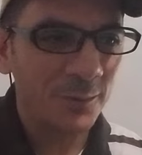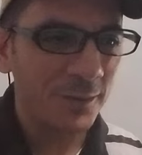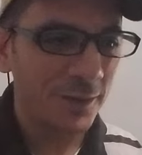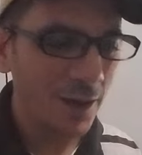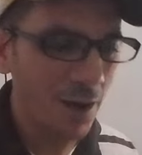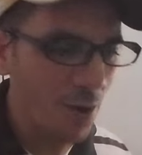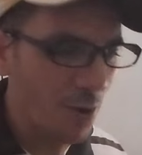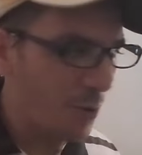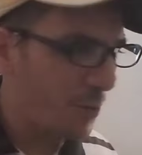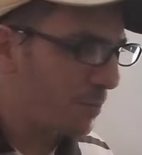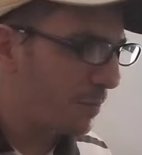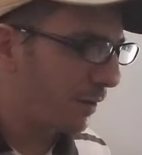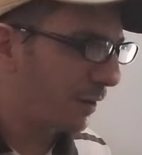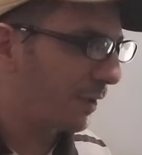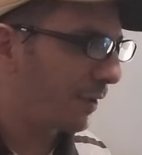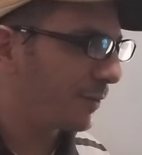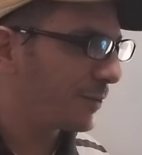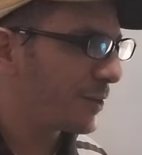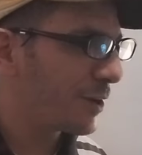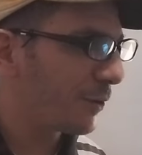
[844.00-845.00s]
video is
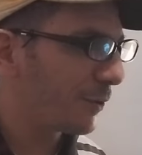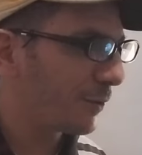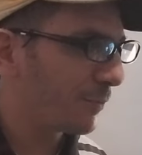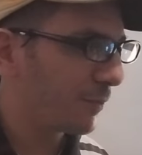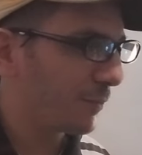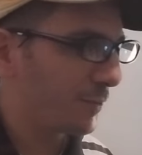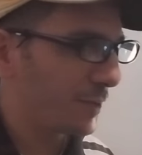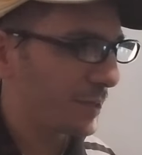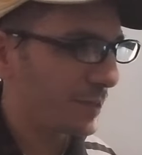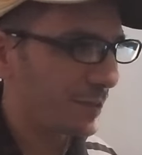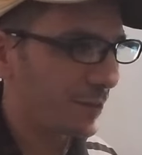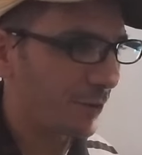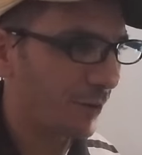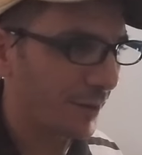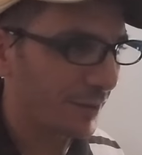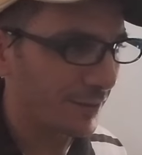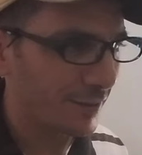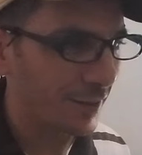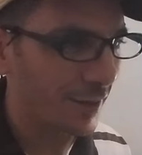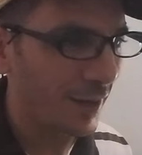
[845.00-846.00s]
uh, because we
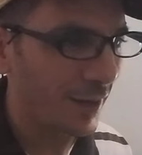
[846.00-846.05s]
are